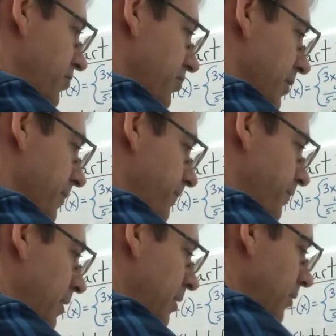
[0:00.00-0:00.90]
to it.
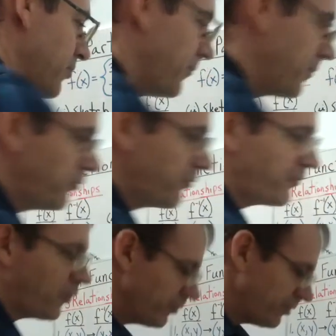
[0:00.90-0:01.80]
So if you
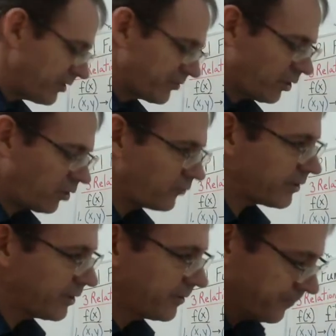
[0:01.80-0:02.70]
fold this
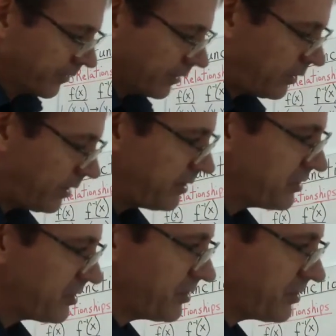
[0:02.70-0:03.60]
over, well,
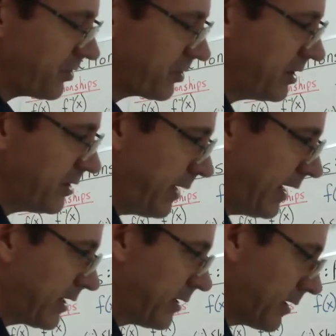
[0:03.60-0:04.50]
this is just going to
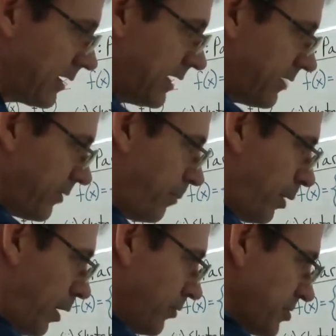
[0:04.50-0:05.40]
make a kind of a
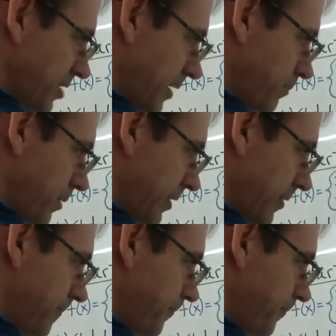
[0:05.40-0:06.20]
ball shape here.